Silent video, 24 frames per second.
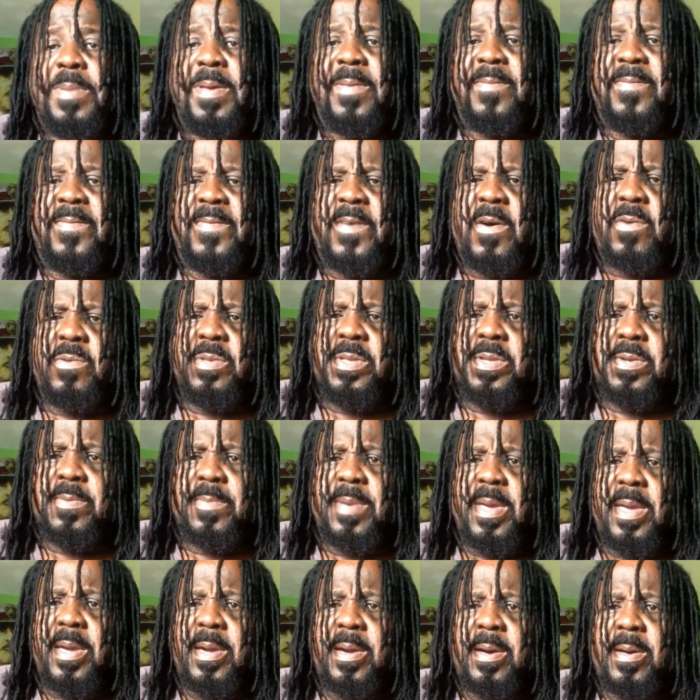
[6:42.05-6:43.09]
being fought,
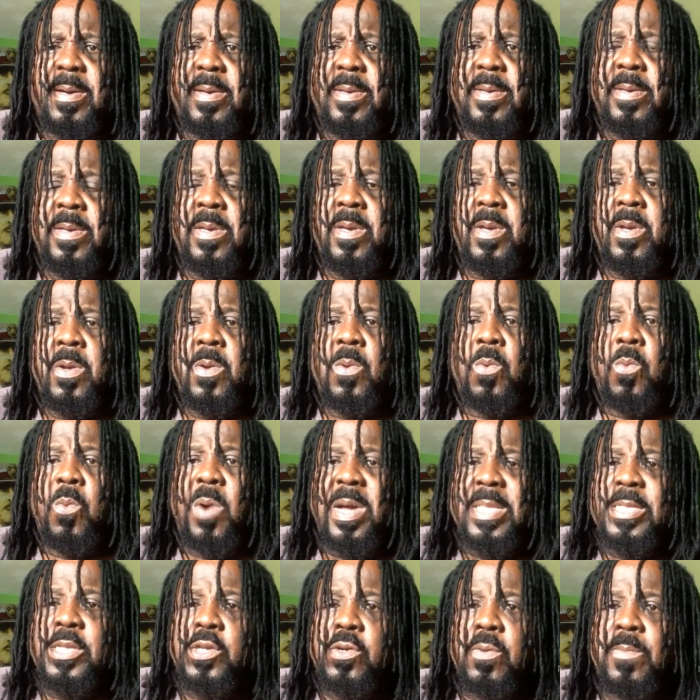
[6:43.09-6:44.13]
Jamaica.
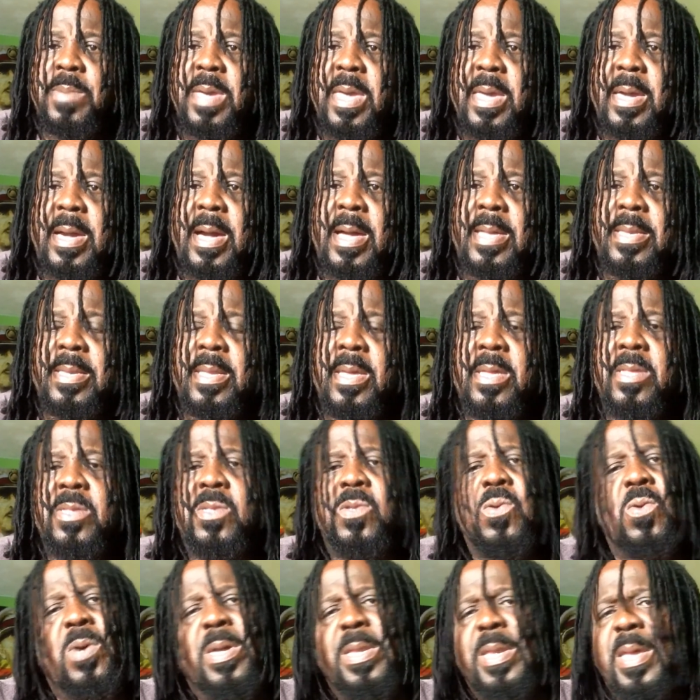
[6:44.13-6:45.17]
One Jamaican
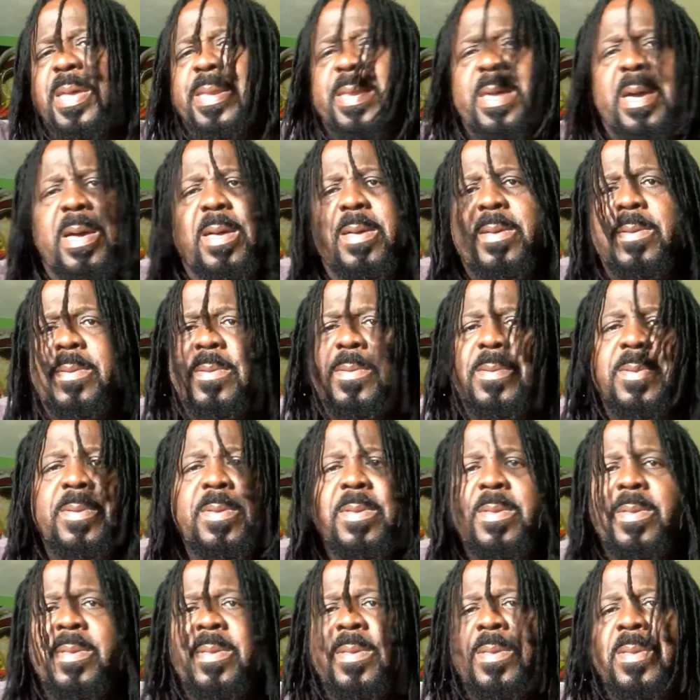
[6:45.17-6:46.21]
to another.
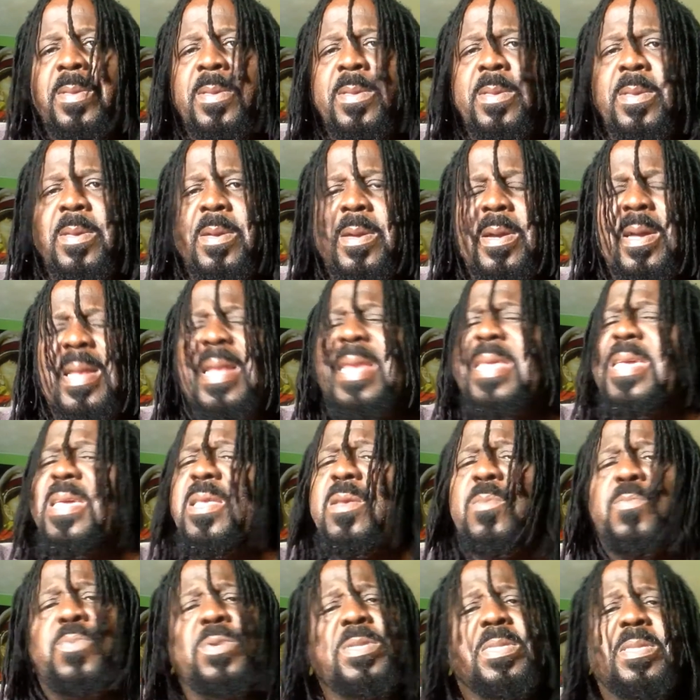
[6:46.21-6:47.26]
Clean
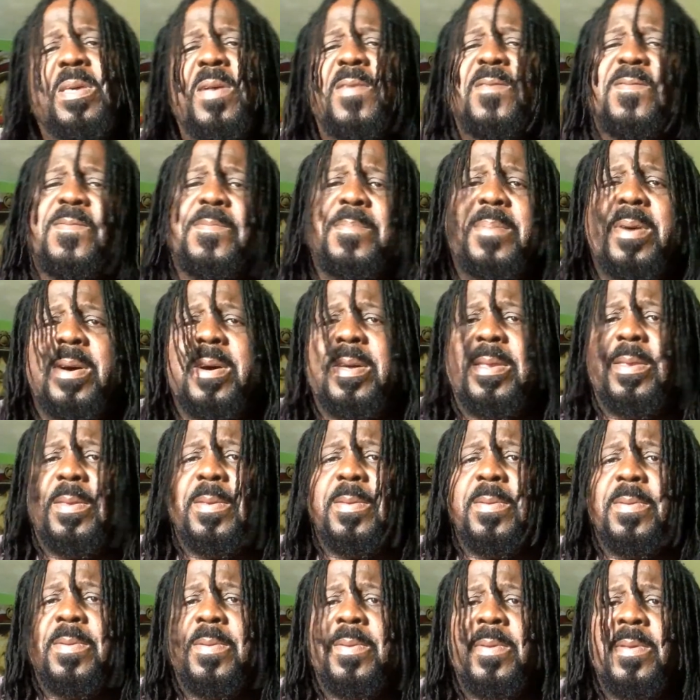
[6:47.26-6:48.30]
up yourself, man.
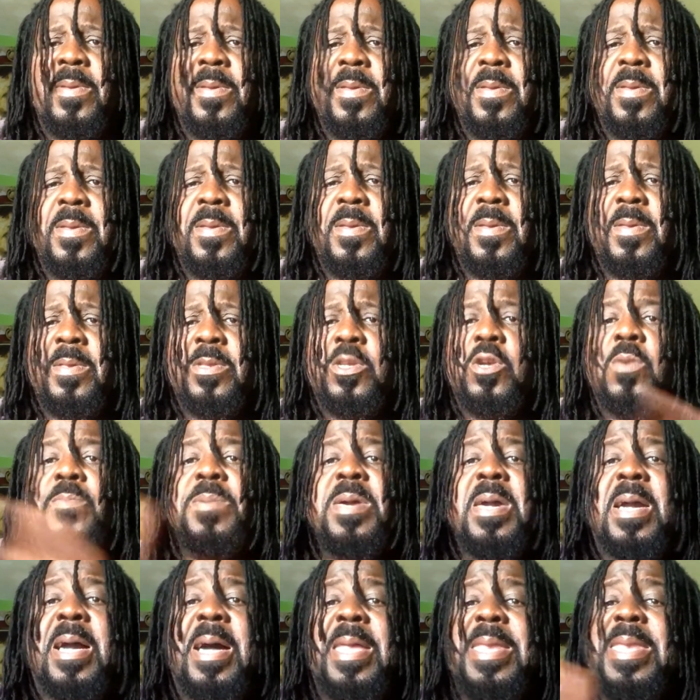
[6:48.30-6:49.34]

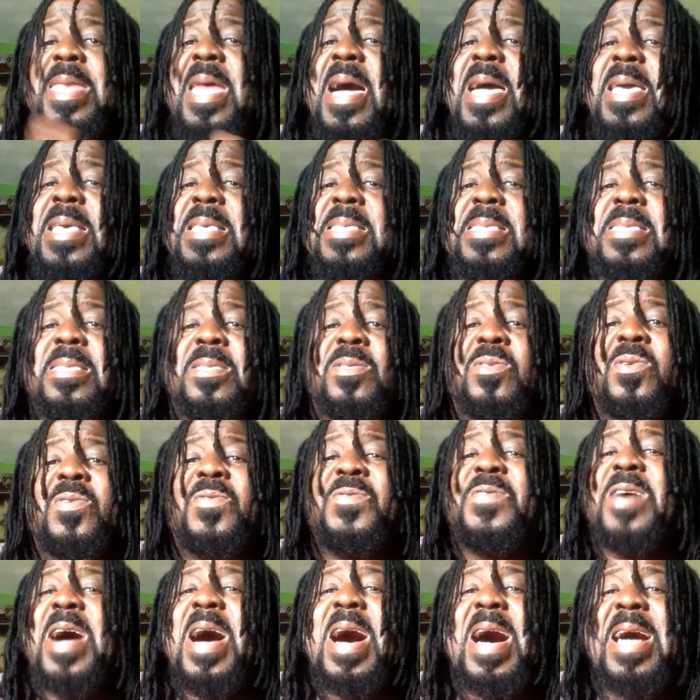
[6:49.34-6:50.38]
Jamaica nice,
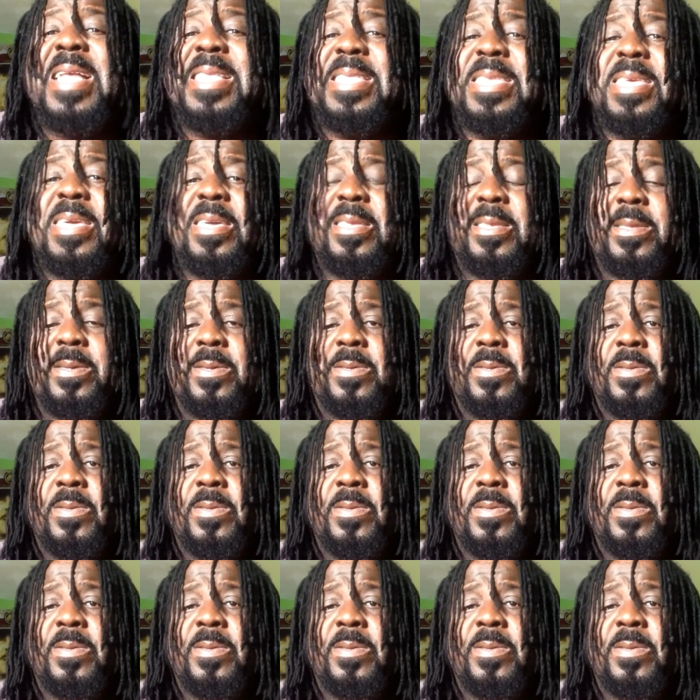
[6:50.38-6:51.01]
thwarted.